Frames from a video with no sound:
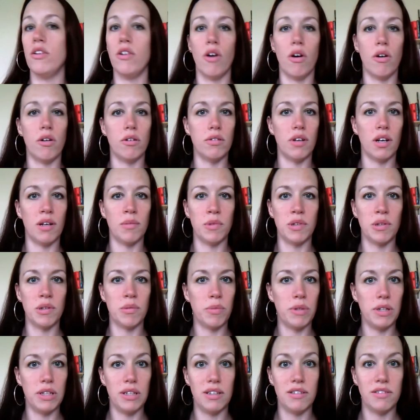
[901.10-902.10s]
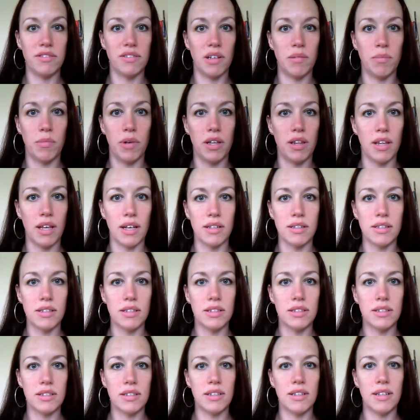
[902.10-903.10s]
No, I'm completely fine by
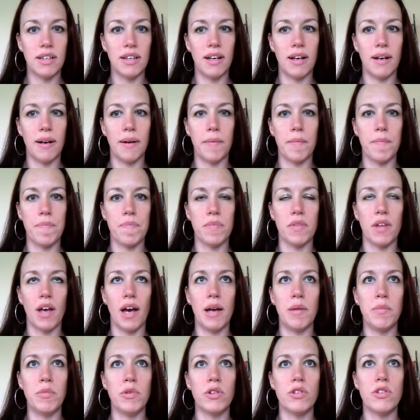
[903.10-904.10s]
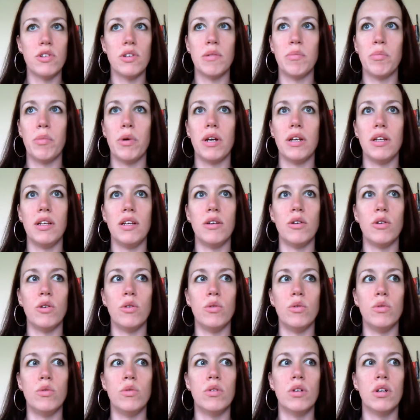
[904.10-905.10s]
that. I'm not somebody
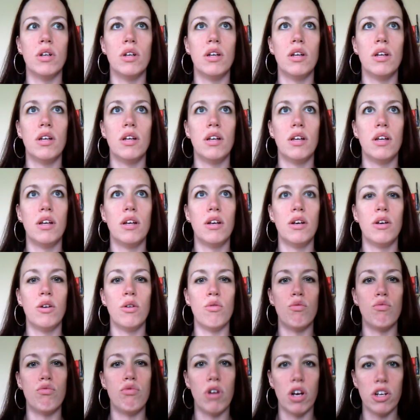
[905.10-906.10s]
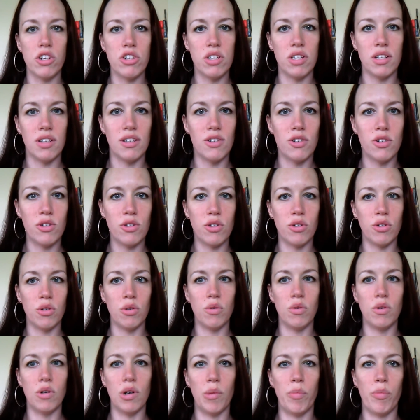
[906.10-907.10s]
who rushes
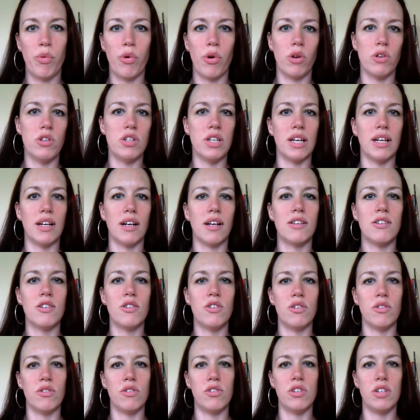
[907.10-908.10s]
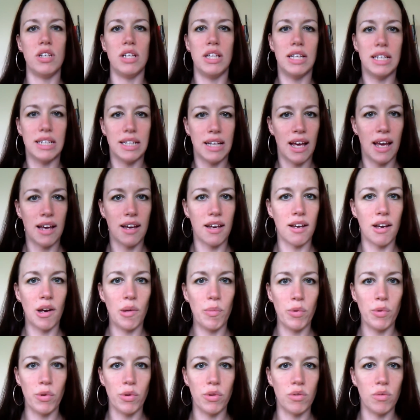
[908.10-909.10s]
through a project to see it hanging
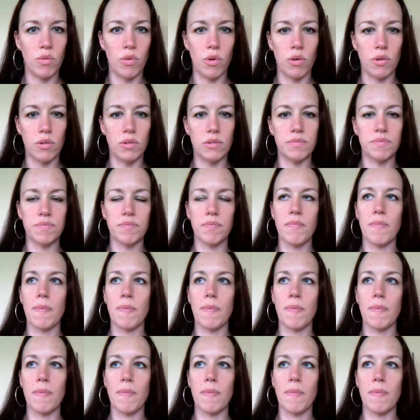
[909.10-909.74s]
up on the wall.